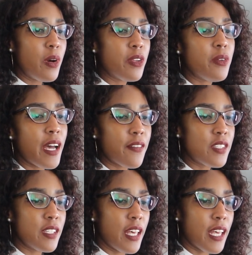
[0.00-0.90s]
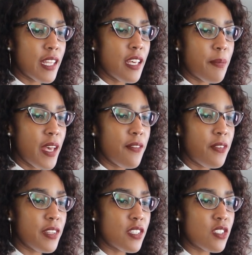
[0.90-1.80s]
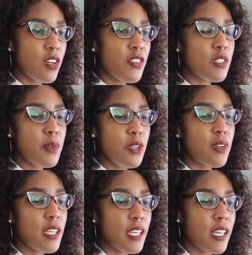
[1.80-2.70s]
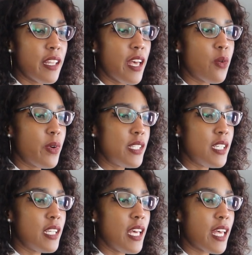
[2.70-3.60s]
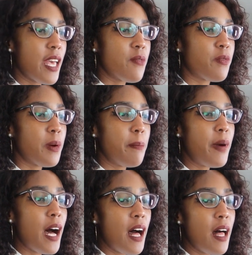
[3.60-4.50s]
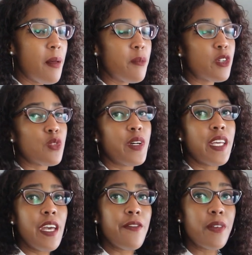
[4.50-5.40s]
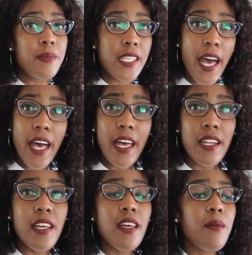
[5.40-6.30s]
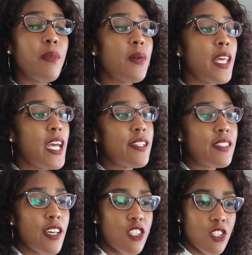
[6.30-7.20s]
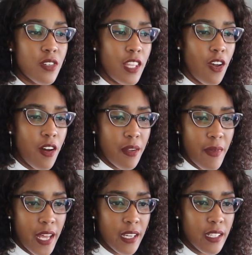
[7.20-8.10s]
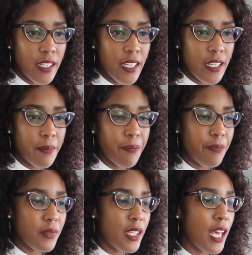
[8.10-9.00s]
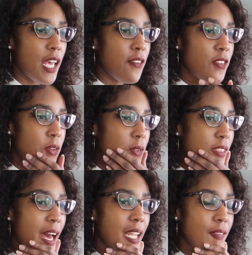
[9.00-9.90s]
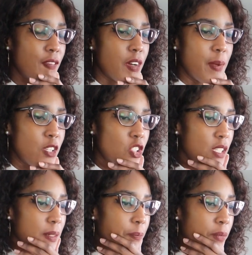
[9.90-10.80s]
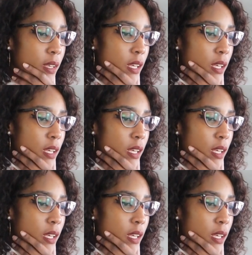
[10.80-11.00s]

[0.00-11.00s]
well, you'd have to like, I think, pay for this service, but you can get like what DNA came from mom, which one came from dad. But with Ancestry, they automatically gave you that information.